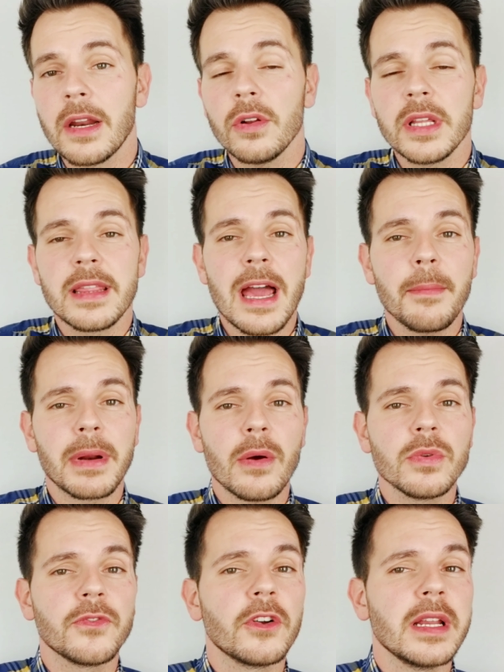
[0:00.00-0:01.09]
Not only that, but I
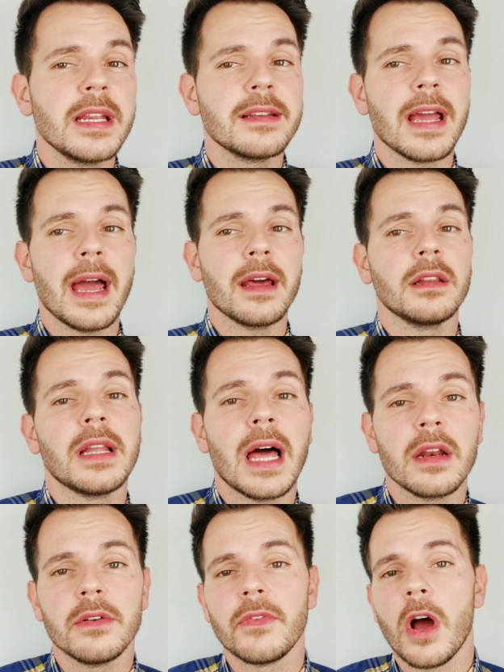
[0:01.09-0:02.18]
was forgetting to add a
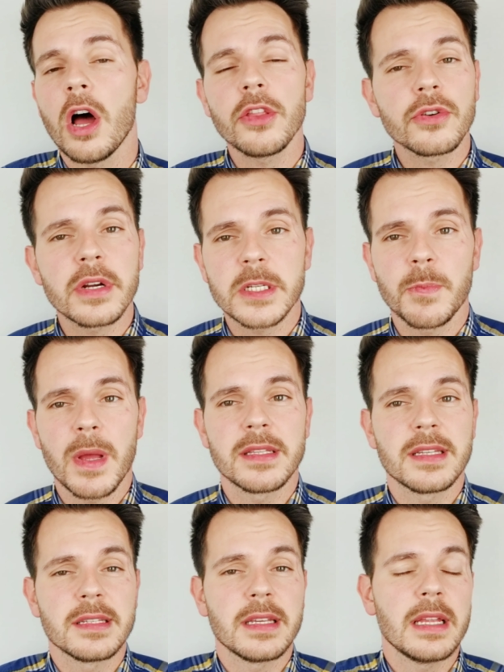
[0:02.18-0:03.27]
lot of other
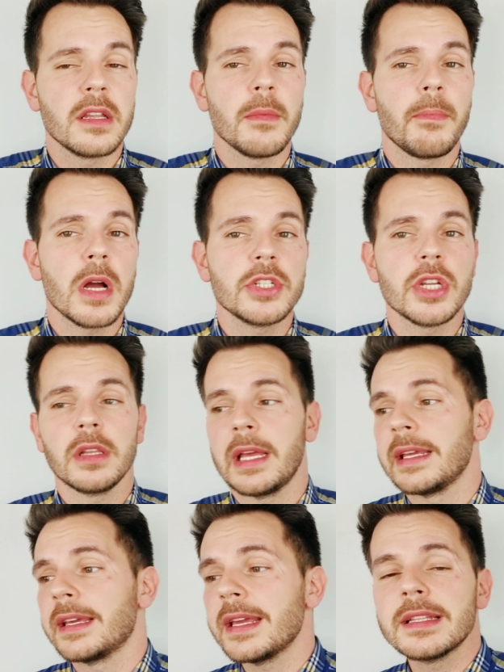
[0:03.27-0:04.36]
expenses into the budget,
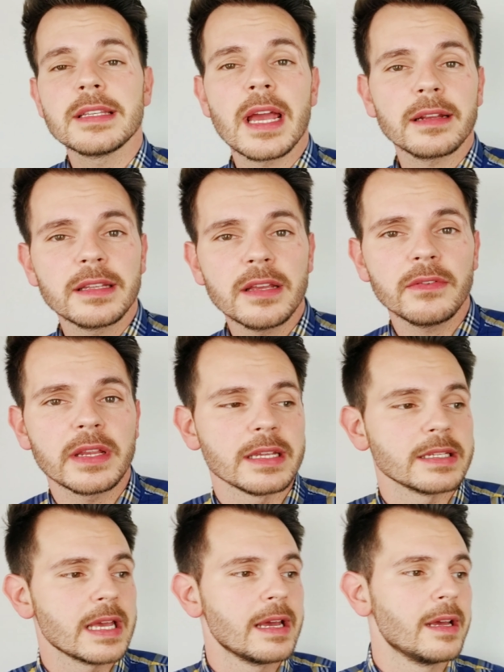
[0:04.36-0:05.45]
like kids'
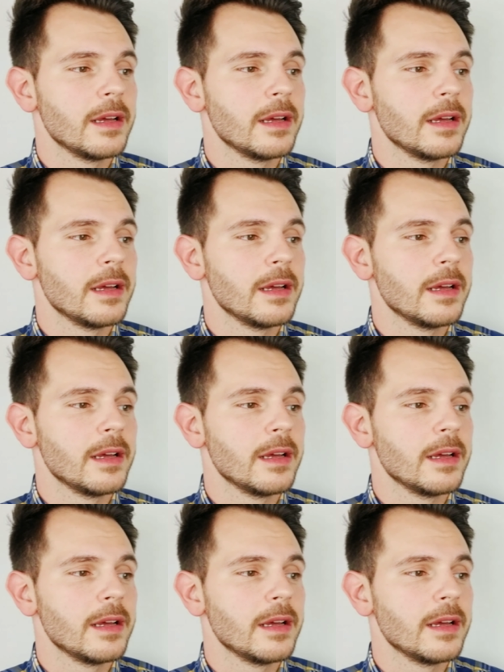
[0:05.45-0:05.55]
activities,